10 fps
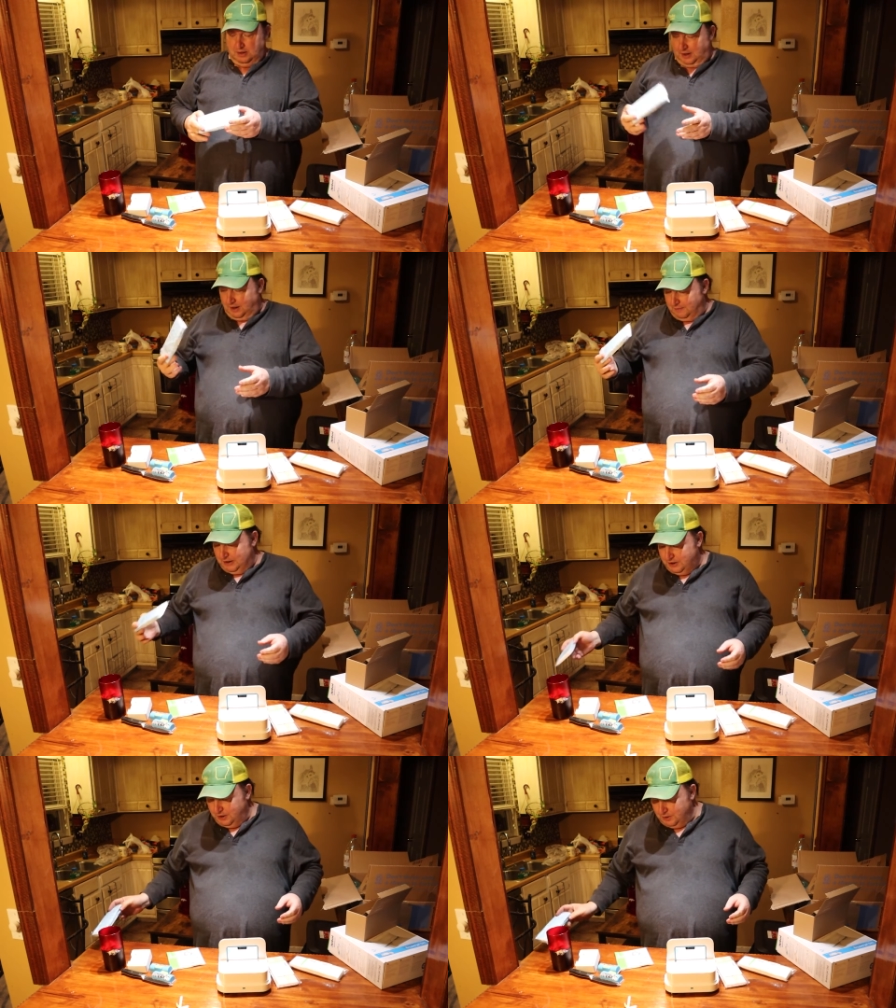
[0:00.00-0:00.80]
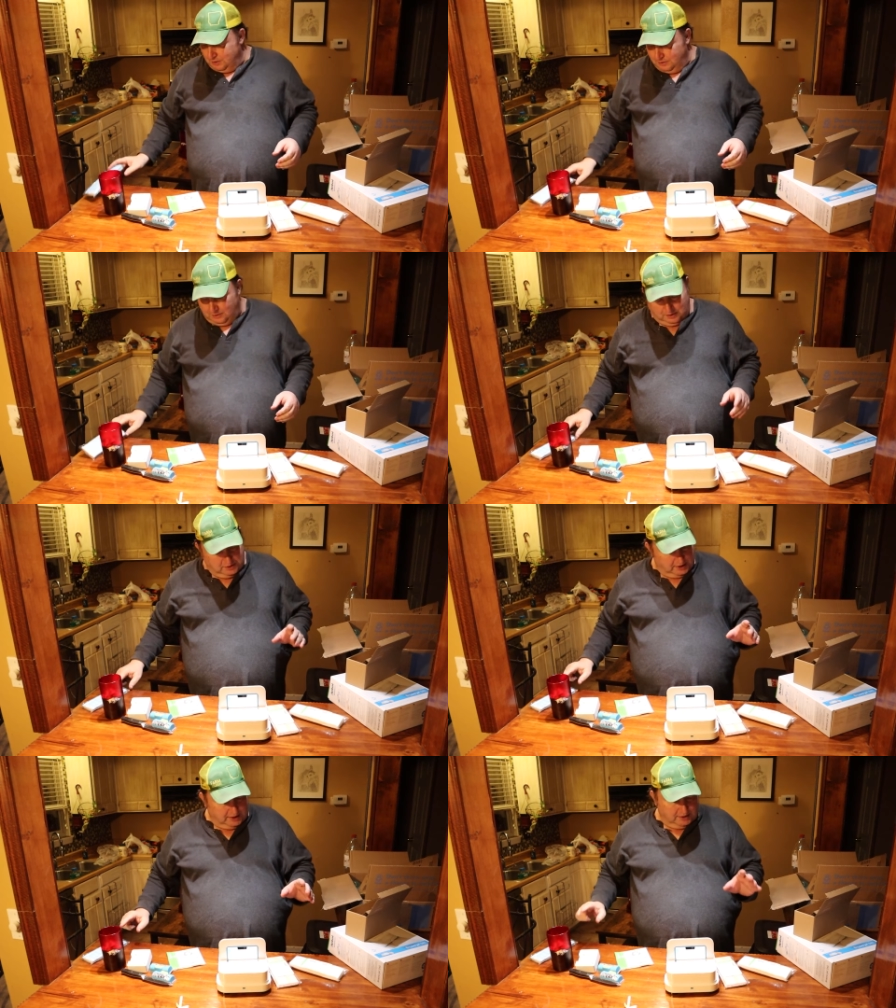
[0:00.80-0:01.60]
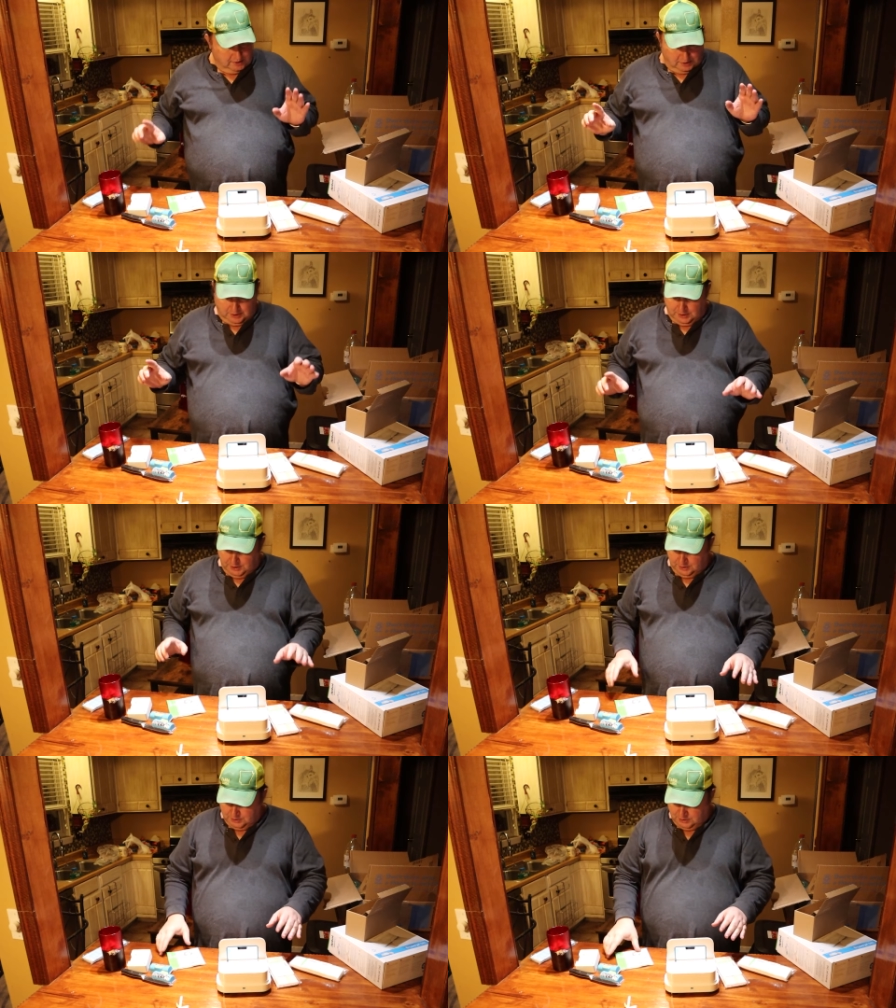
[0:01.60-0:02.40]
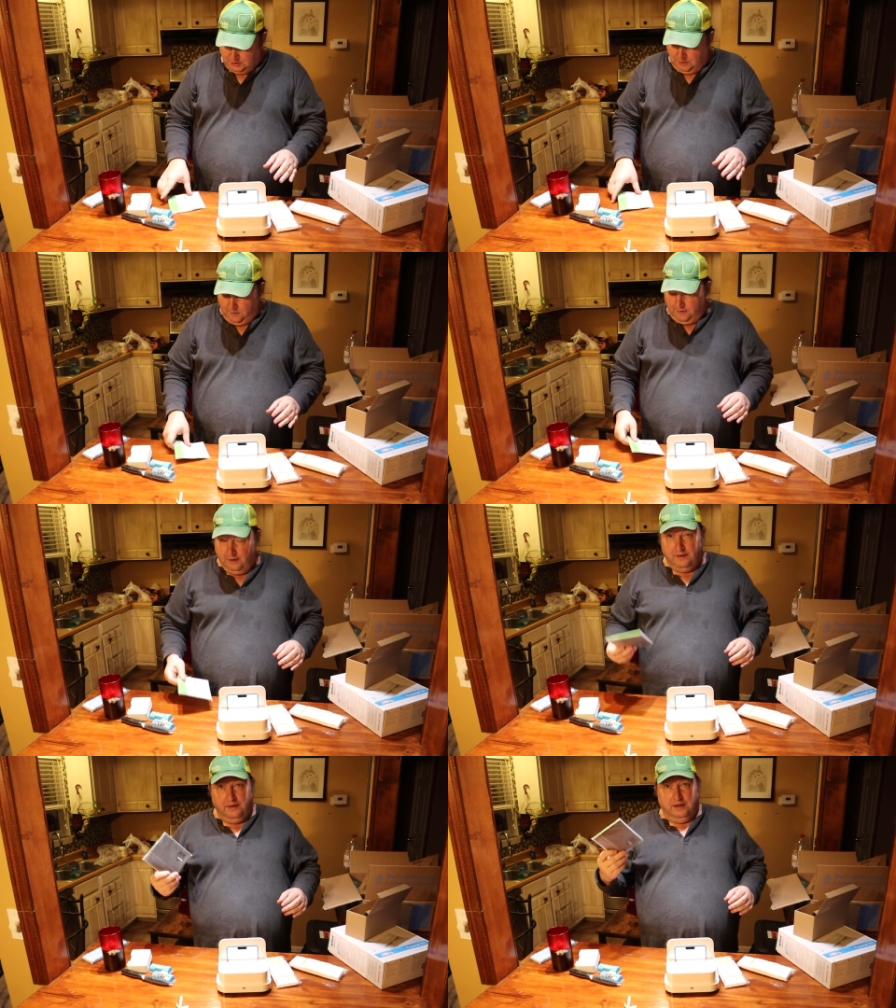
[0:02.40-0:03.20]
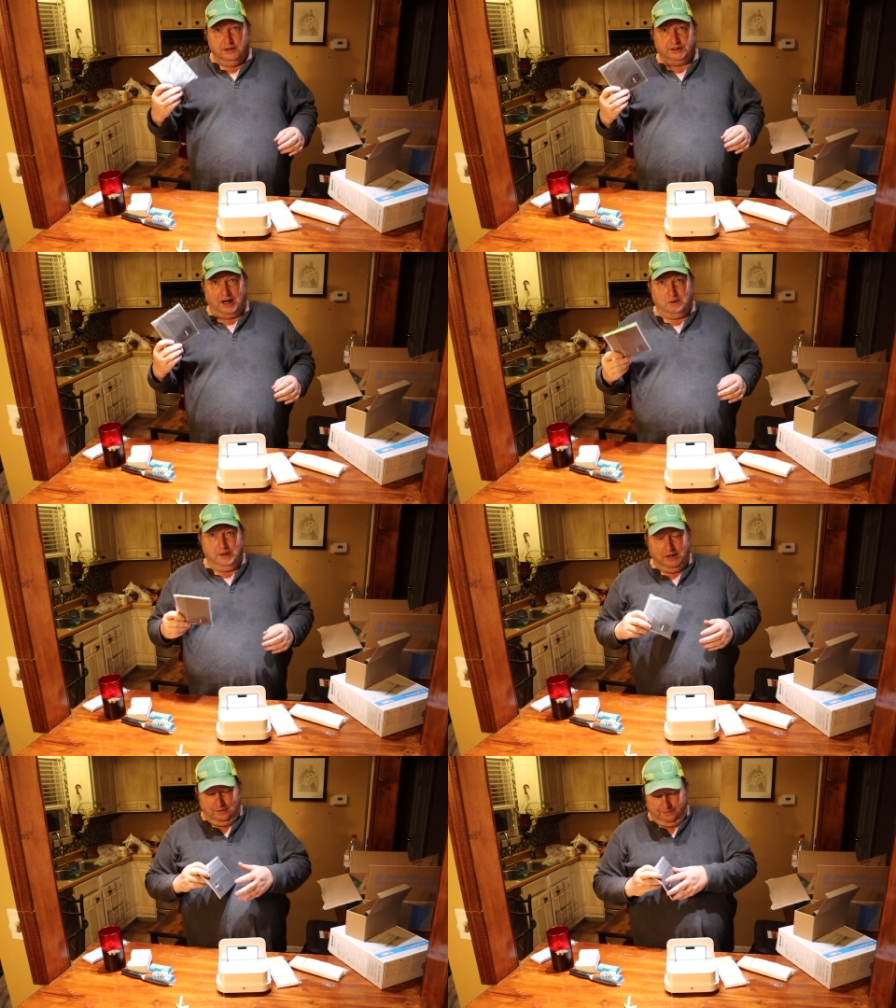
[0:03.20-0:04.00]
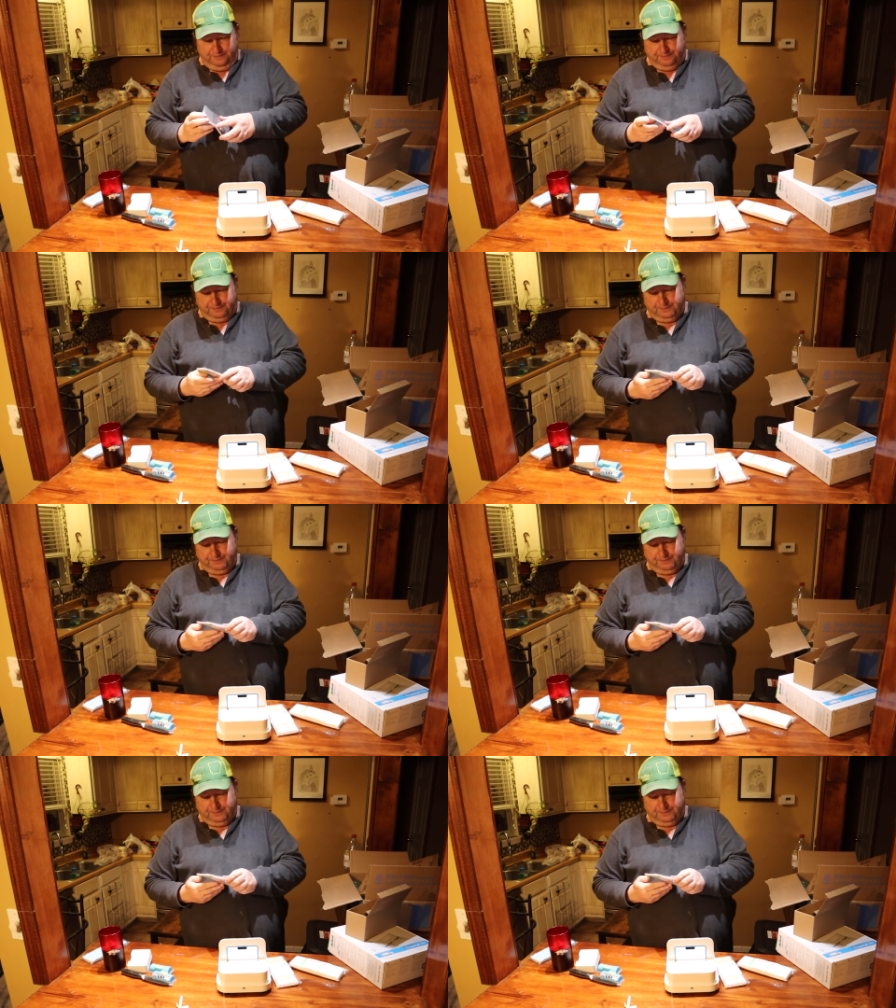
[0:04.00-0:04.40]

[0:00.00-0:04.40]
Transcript: They give me two. Okay, good news. Shall we?